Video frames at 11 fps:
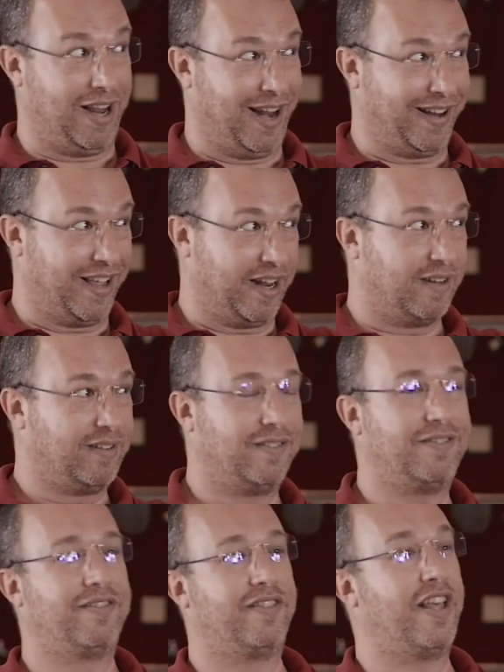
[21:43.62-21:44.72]
like that,
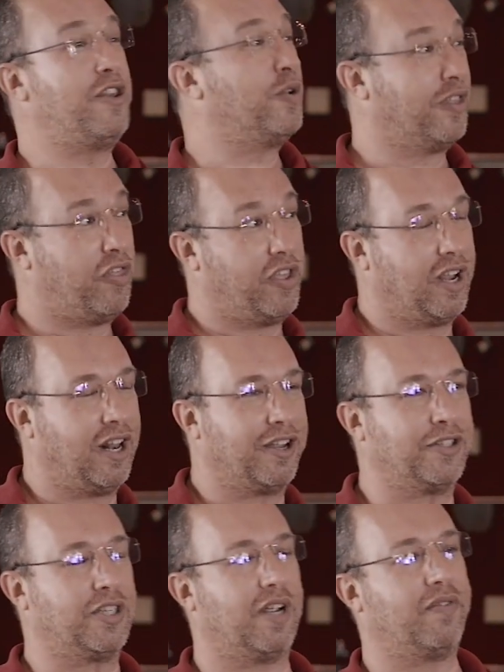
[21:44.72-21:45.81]
then you can think like a
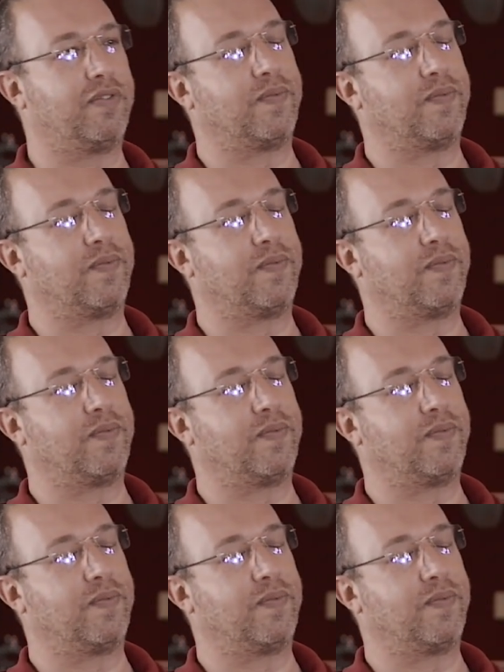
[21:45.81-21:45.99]
chef.